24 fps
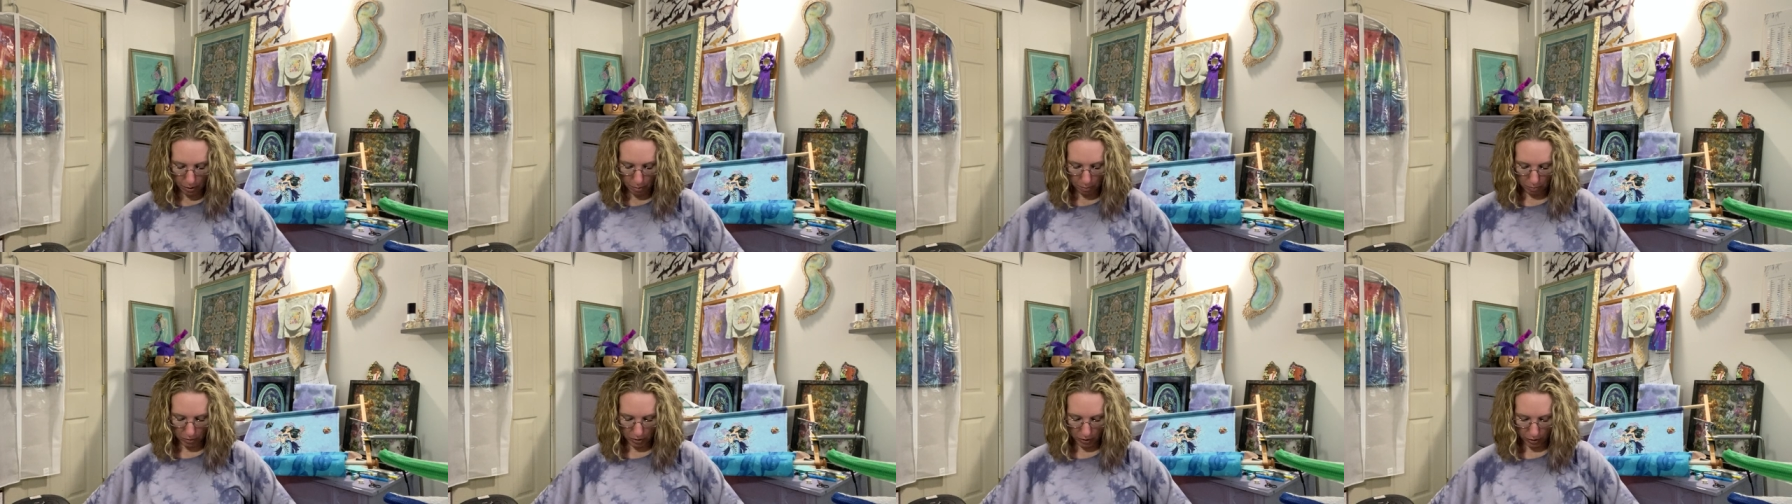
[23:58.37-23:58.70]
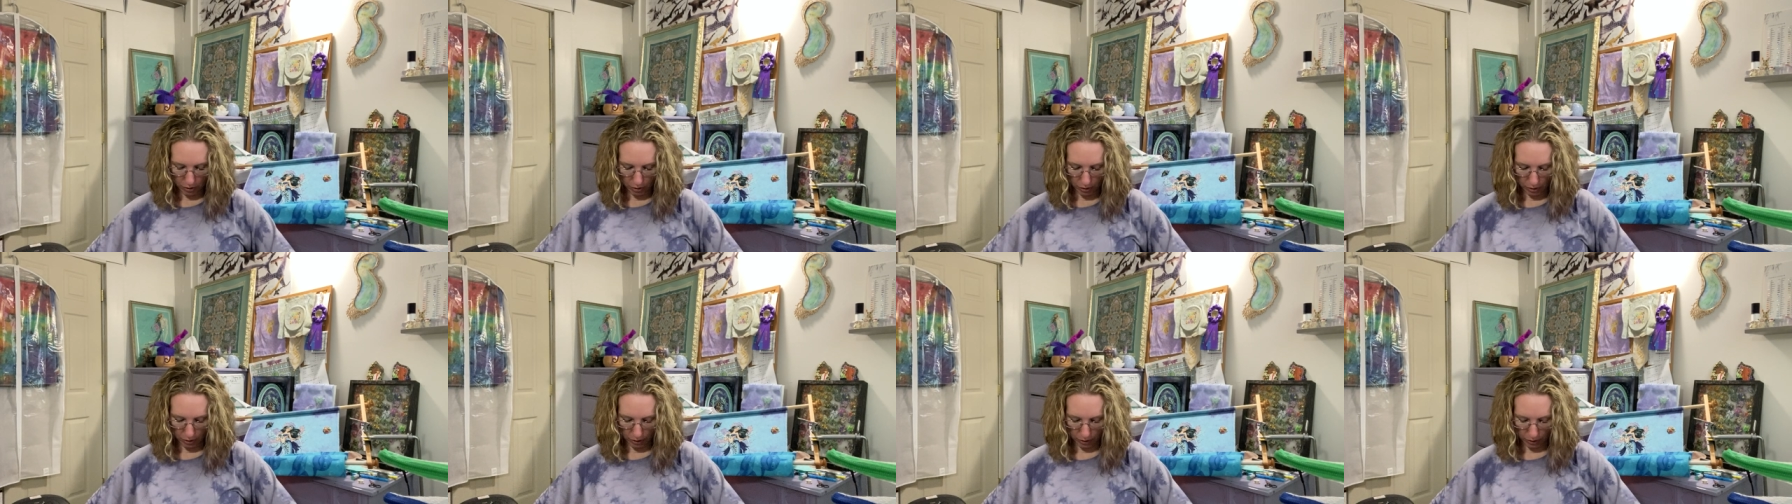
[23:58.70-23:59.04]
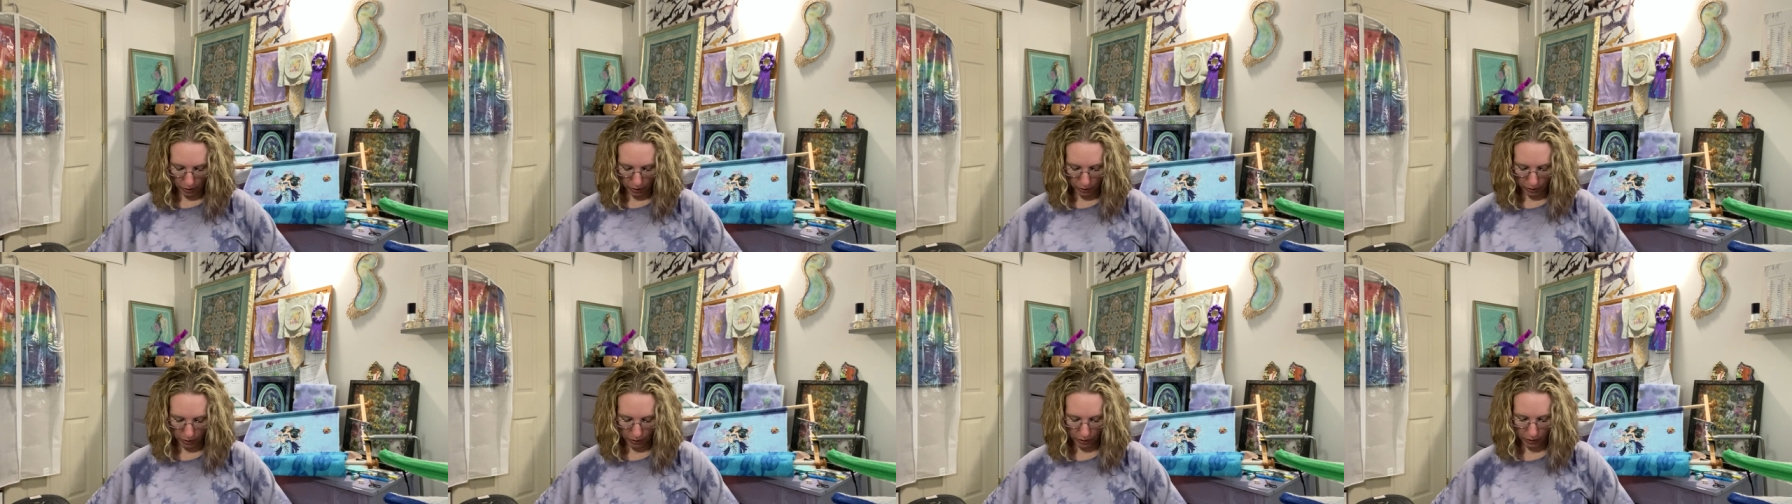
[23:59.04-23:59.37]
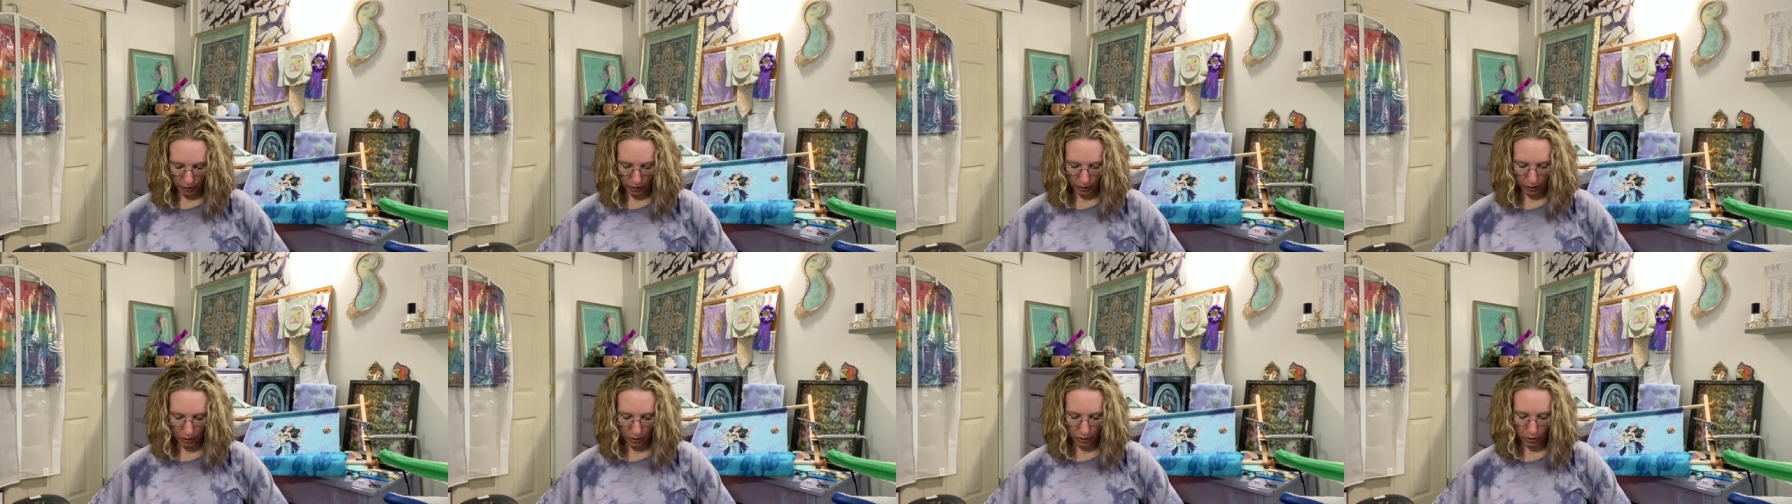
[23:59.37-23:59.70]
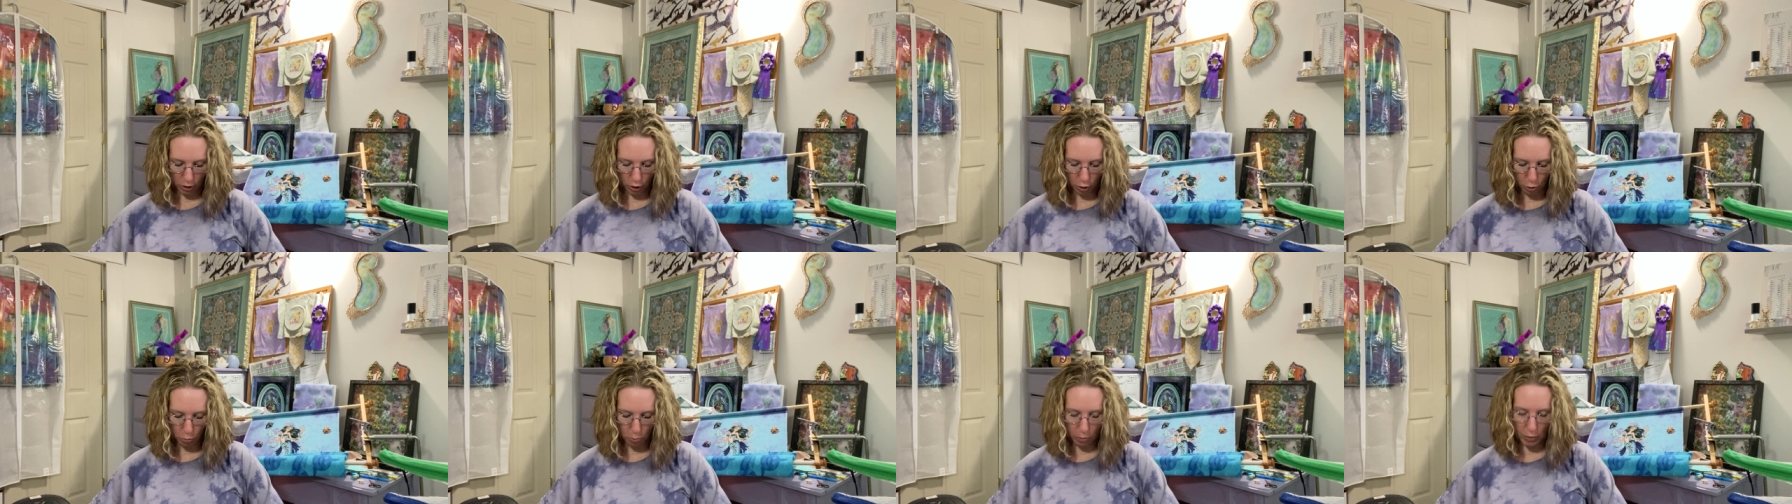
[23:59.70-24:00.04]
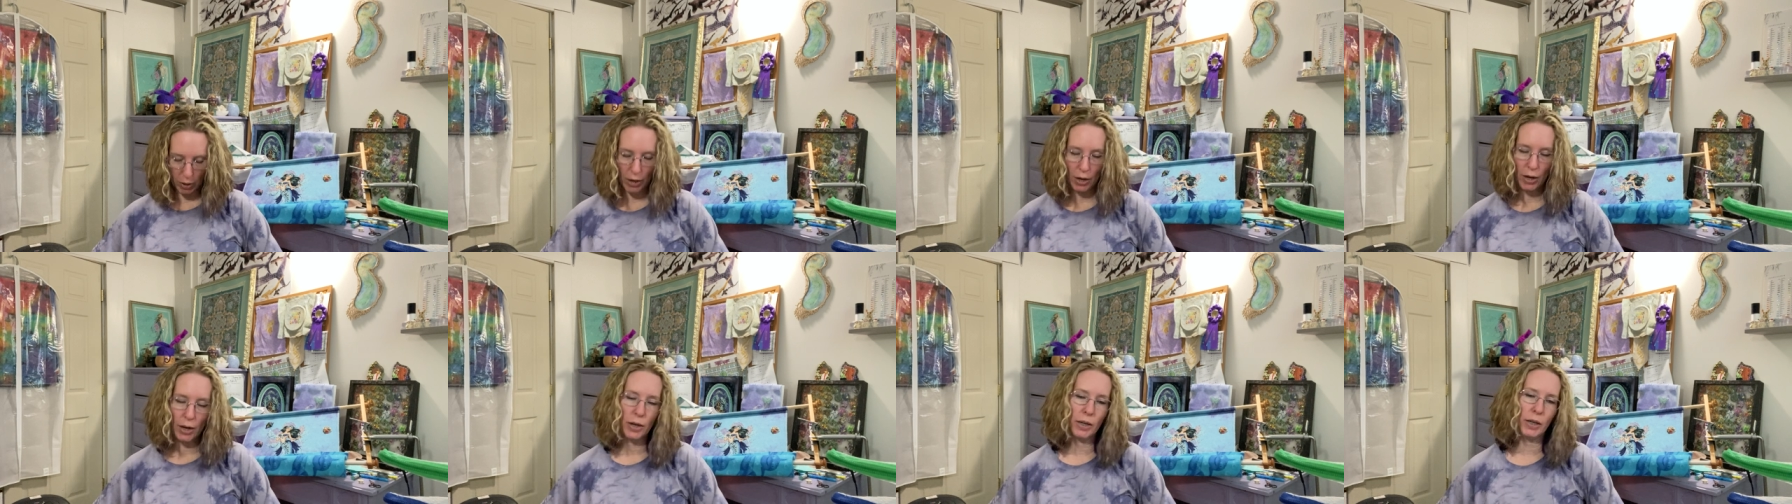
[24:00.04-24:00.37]
because you
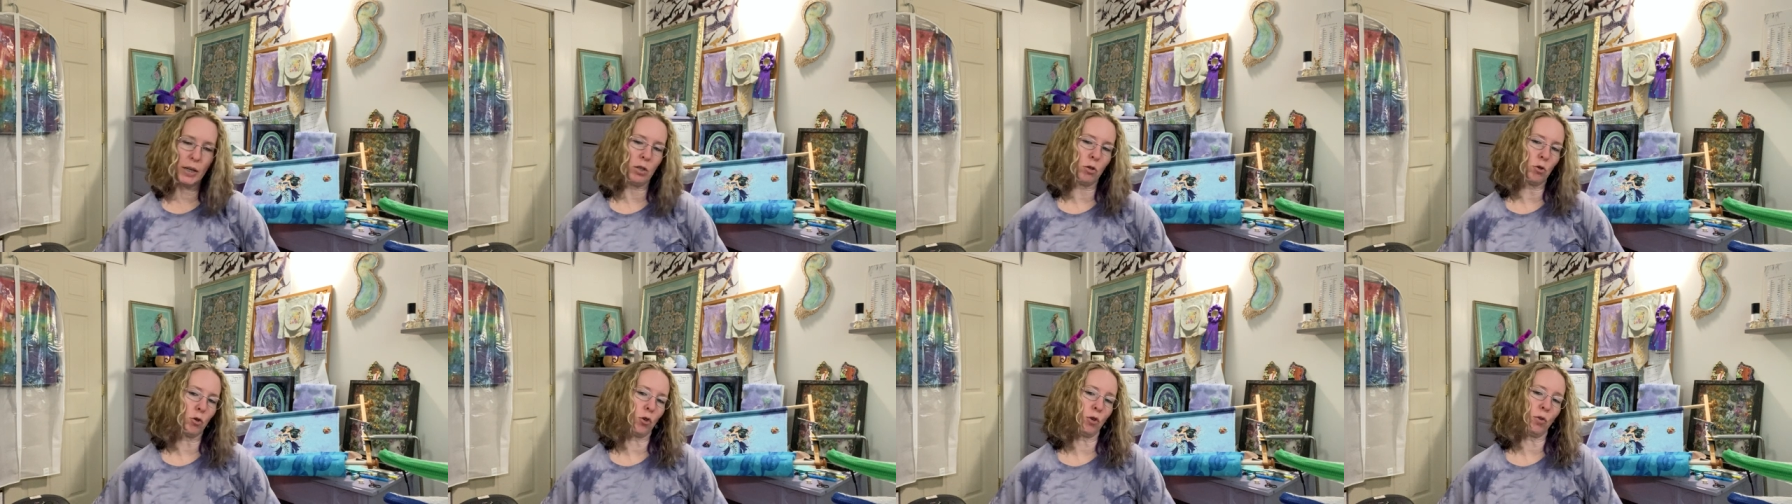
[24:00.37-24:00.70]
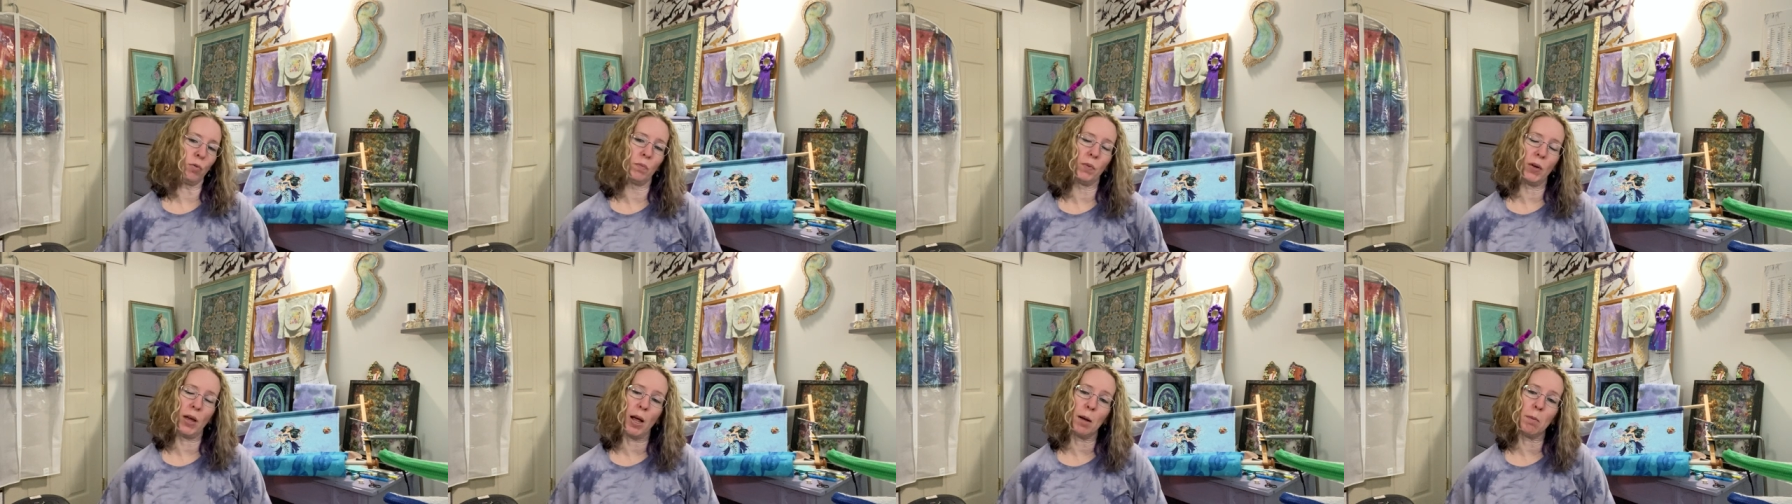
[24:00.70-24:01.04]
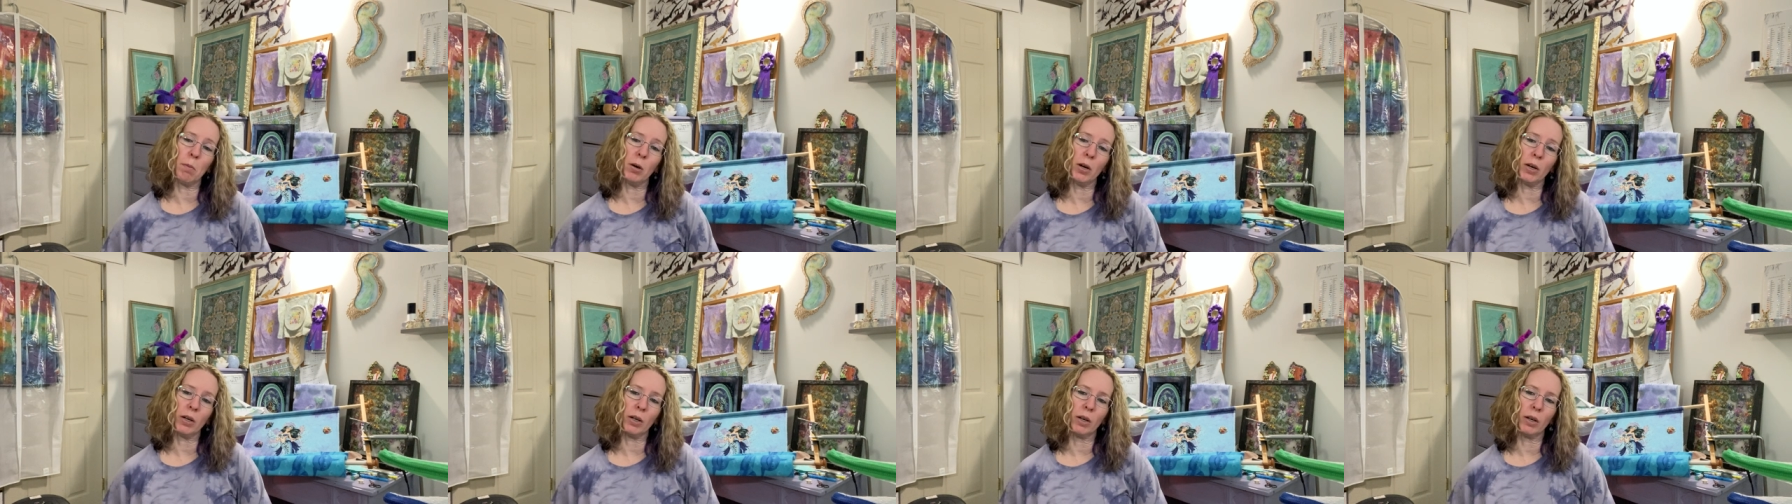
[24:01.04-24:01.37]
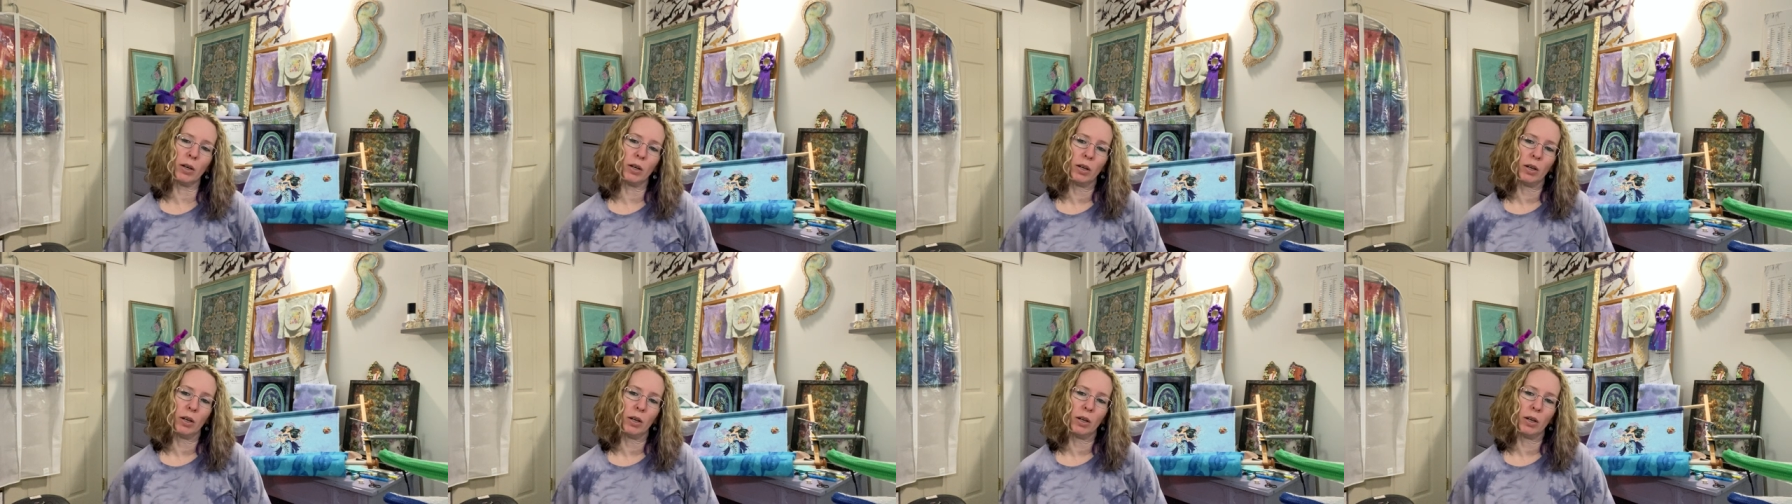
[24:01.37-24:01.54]
may get your fabric,